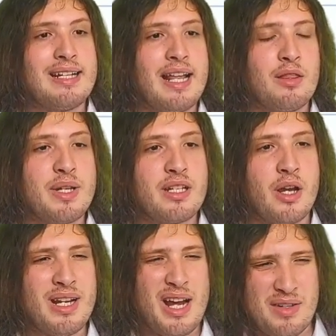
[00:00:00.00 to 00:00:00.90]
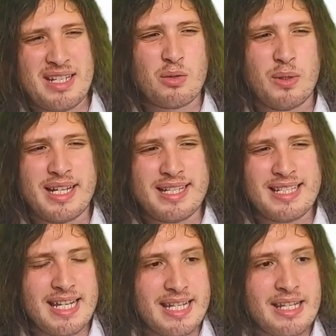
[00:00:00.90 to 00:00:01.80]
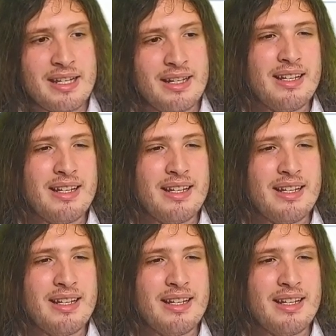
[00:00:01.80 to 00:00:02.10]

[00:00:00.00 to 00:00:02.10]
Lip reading: length we don't have. Let's call it d.